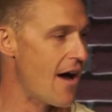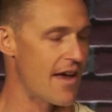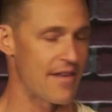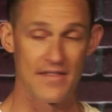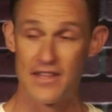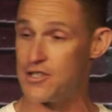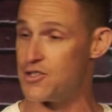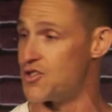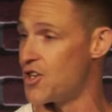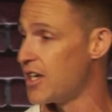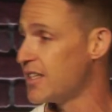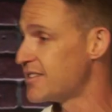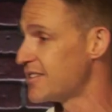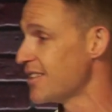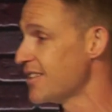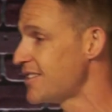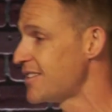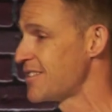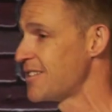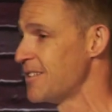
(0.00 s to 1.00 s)
And then
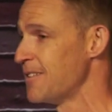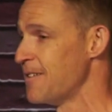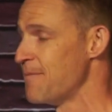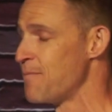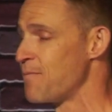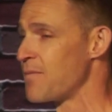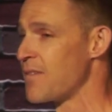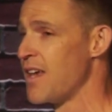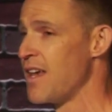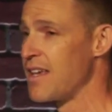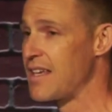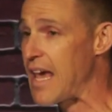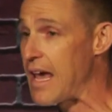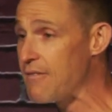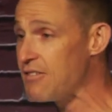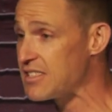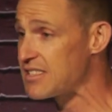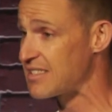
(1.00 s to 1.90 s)
Jesus gave us